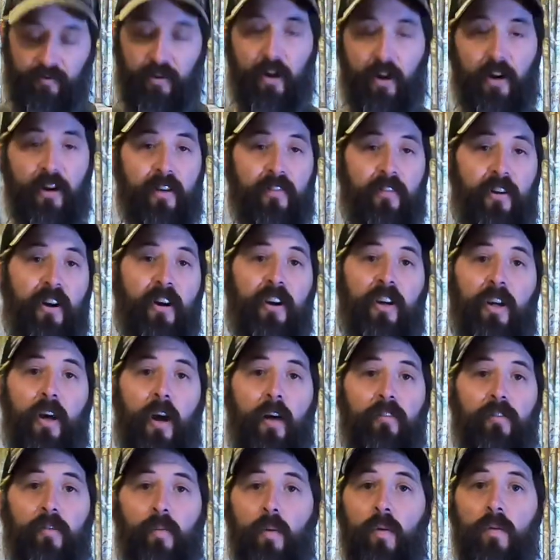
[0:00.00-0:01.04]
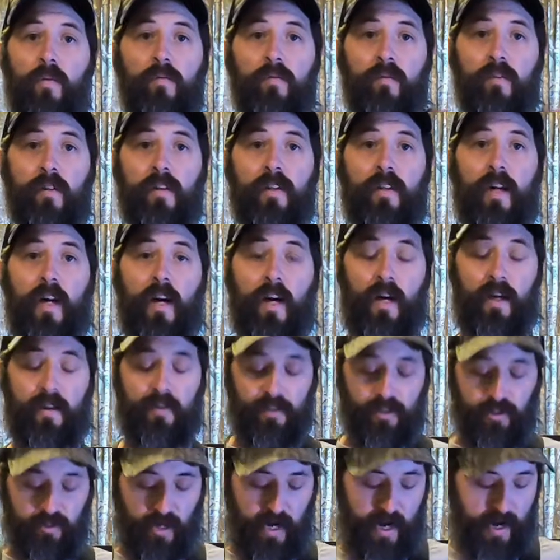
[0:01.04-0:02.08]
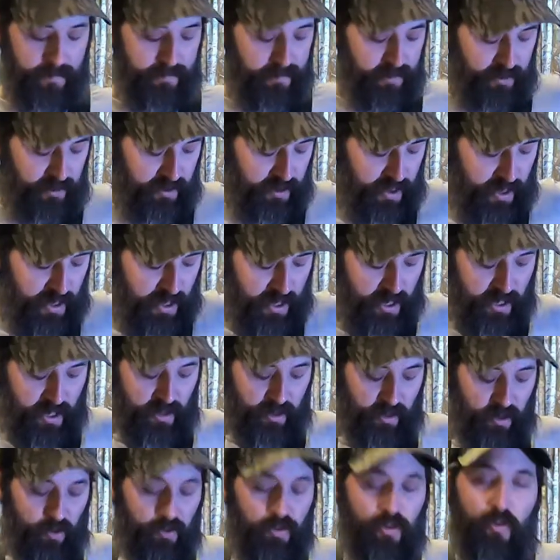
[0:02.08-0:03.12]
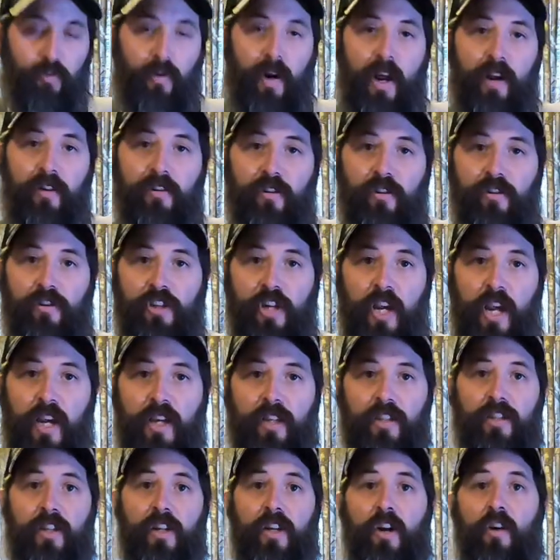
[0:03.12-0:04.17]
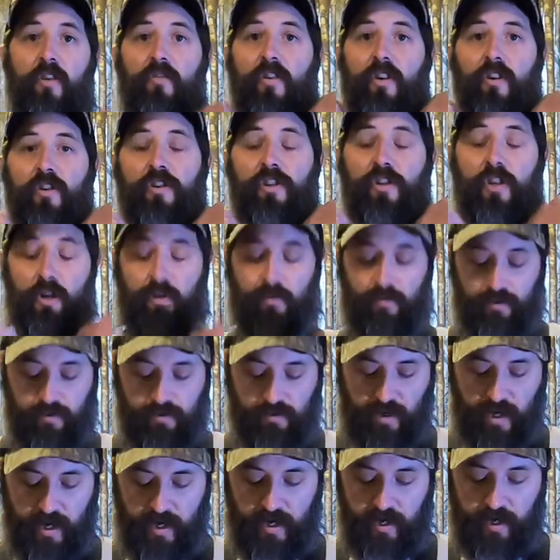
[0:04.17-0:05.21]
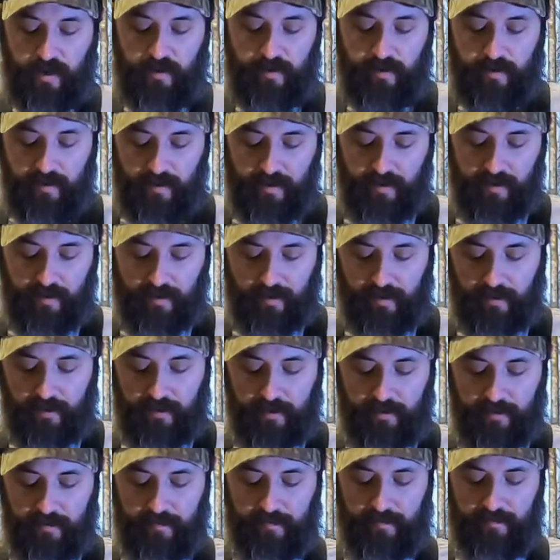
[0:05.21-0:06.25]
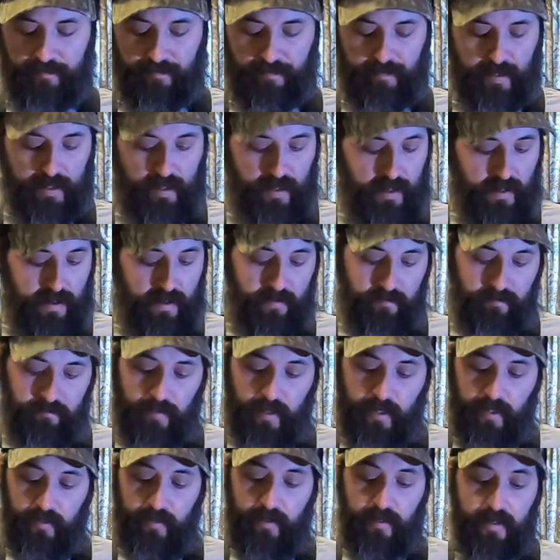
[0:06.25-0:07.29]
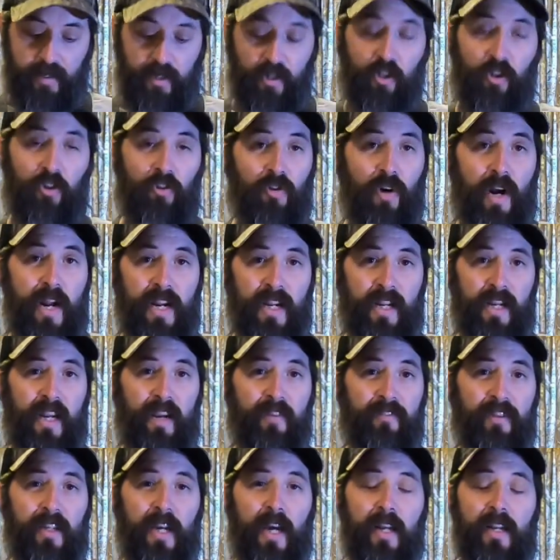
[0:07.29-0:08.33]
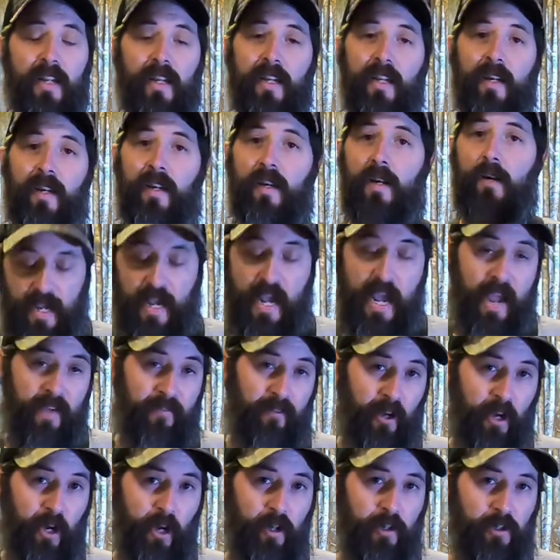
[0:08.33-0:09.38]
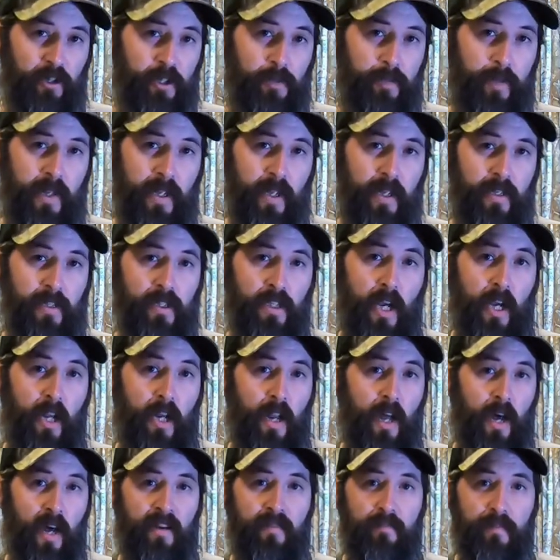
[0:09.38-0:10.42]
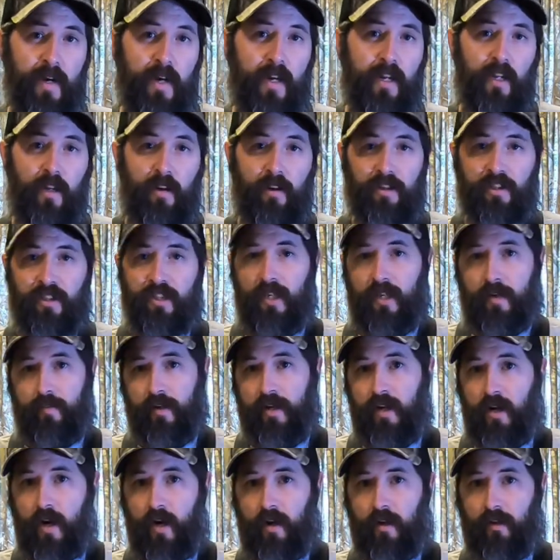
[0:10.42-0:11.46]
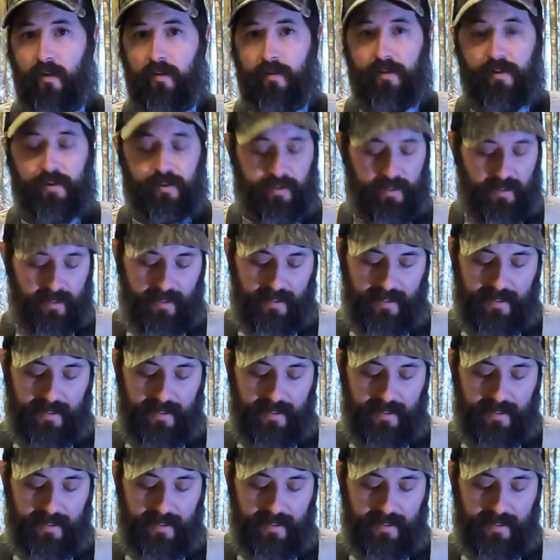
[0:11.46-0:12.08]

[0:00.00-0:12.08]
very, very comfortable. Uh, the straps goes around your chest and over your shoulders right here. Uh, but great gift idea. If a hunter spends a lot of money on a set of binoculars,